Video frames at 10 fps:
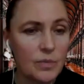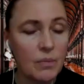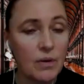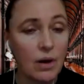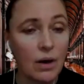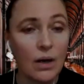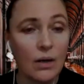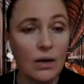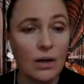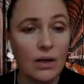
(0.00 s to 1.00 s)
People
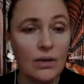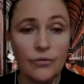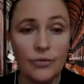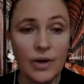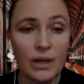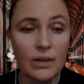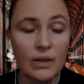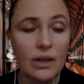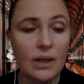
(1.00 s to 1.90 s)
are afraid.